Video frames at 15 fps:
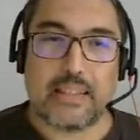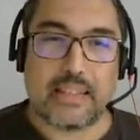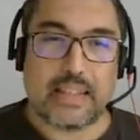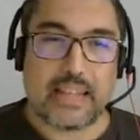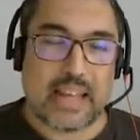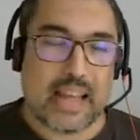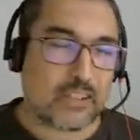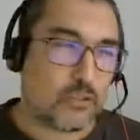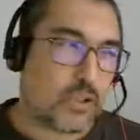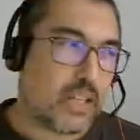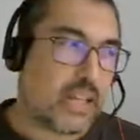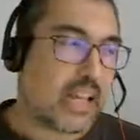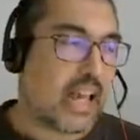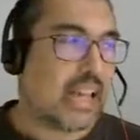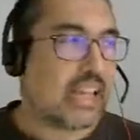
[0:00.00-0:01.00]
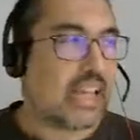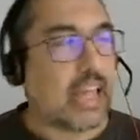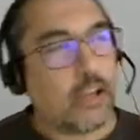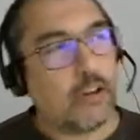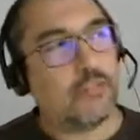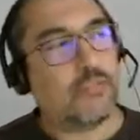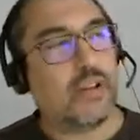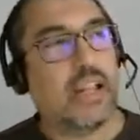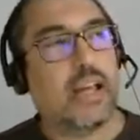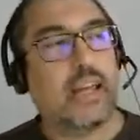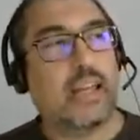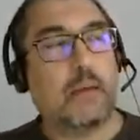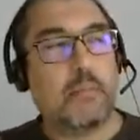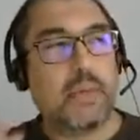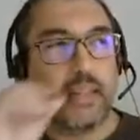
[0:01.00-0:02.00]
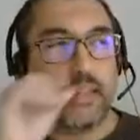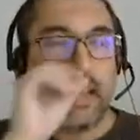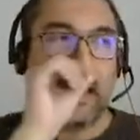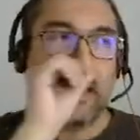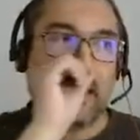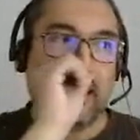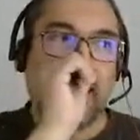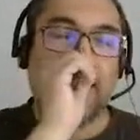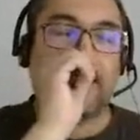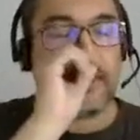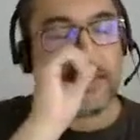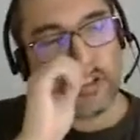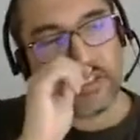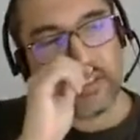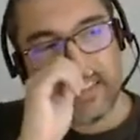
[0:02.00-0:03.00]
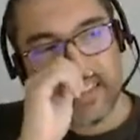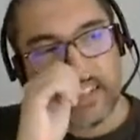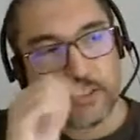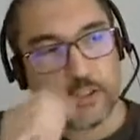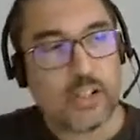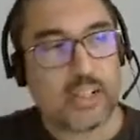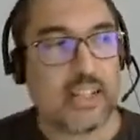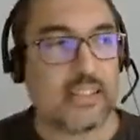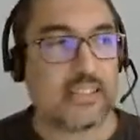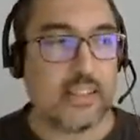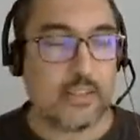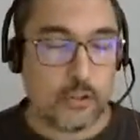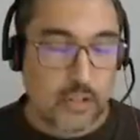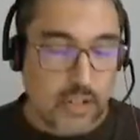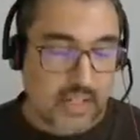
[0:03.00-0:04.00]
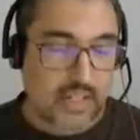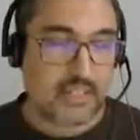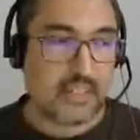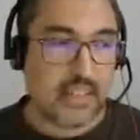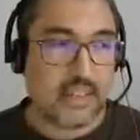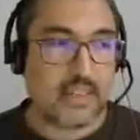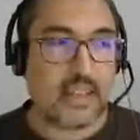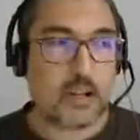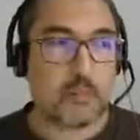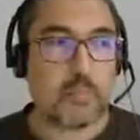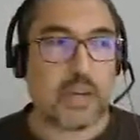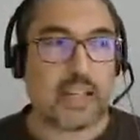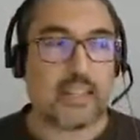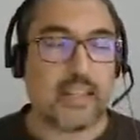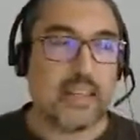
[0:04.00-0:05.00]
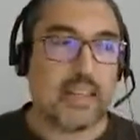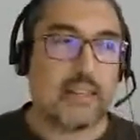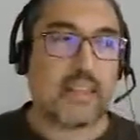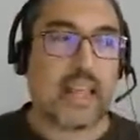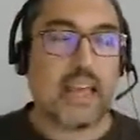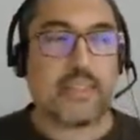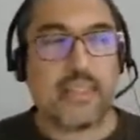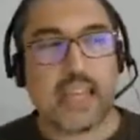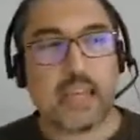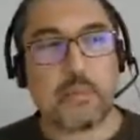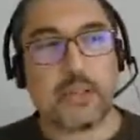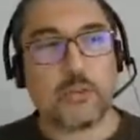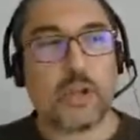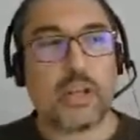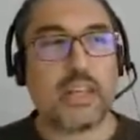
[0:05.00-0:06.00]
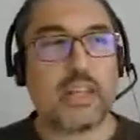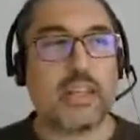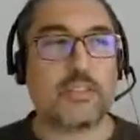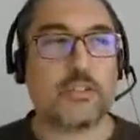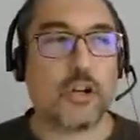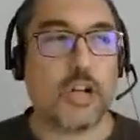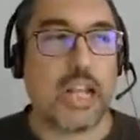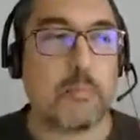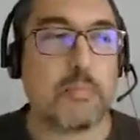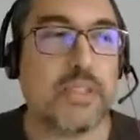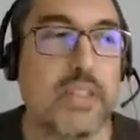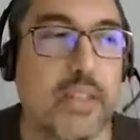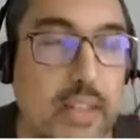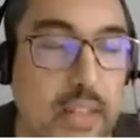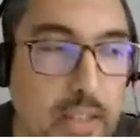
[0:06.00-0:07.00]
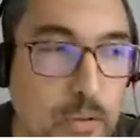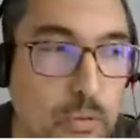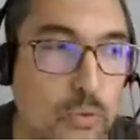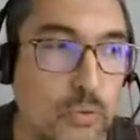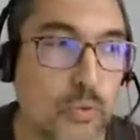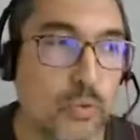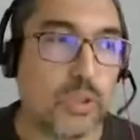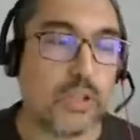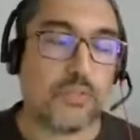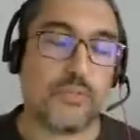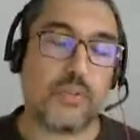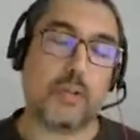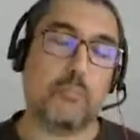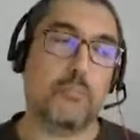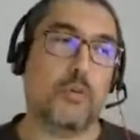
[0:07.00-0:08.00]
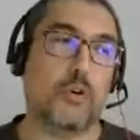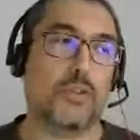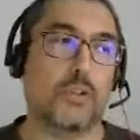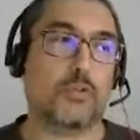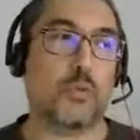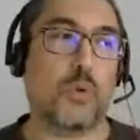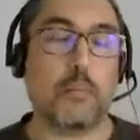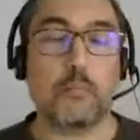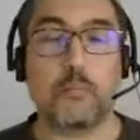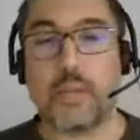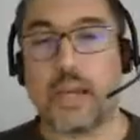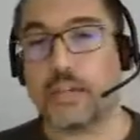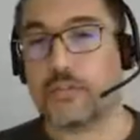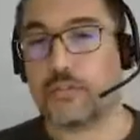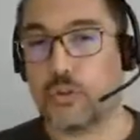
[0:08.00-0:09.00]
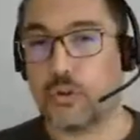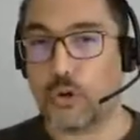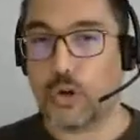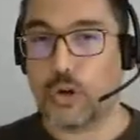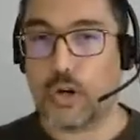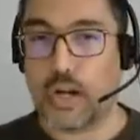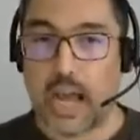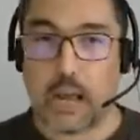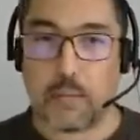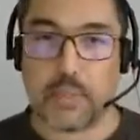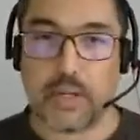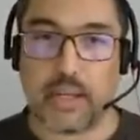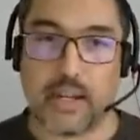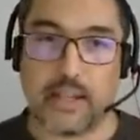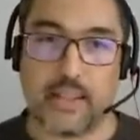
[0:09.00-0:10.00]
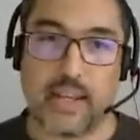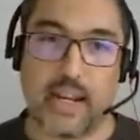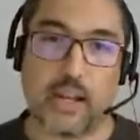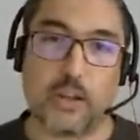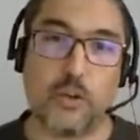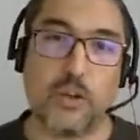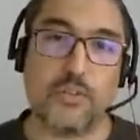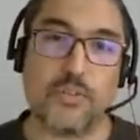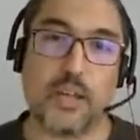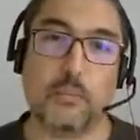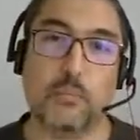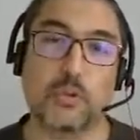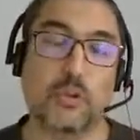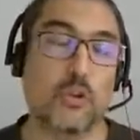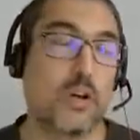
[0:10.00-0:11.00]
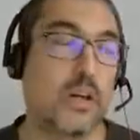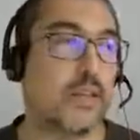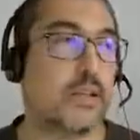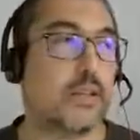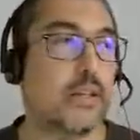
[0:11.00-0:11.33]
actually, I kind of lie. I mean, I, this not, there is not, not a standard, but I think eventually it's collapsing in two different models. One based on GRUB in the Grand Unified Bootloader,